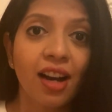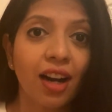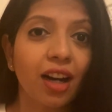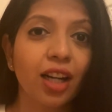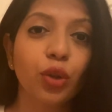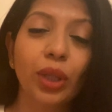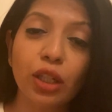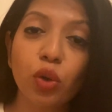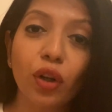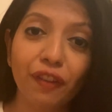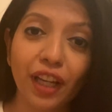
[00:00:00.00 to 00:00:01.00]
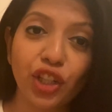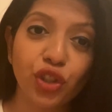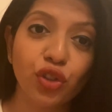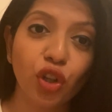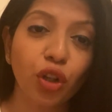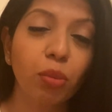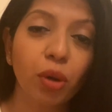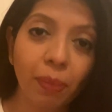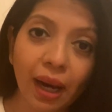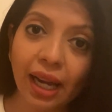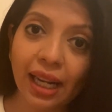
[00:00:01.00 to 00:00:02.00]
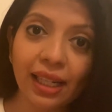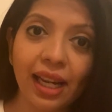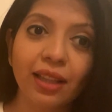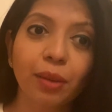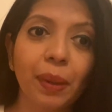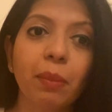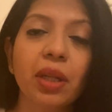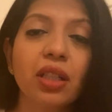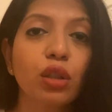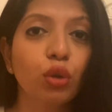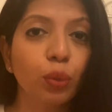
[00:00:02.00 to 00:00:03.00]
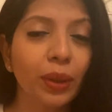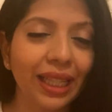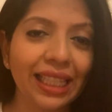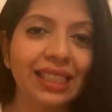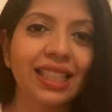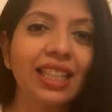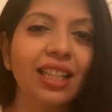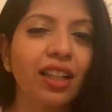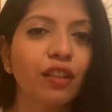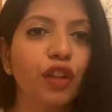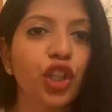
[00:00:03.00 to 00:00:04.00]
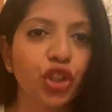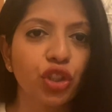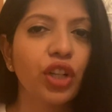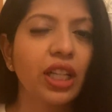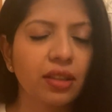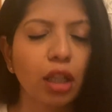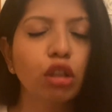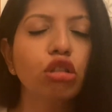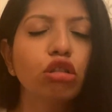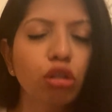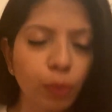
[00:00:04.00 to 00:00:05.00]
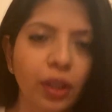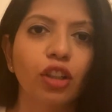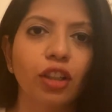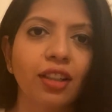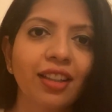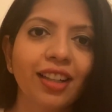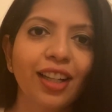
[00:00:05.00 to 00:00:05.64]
You get notifications on your mobile and the payment is super easy. The conversion rates are super good.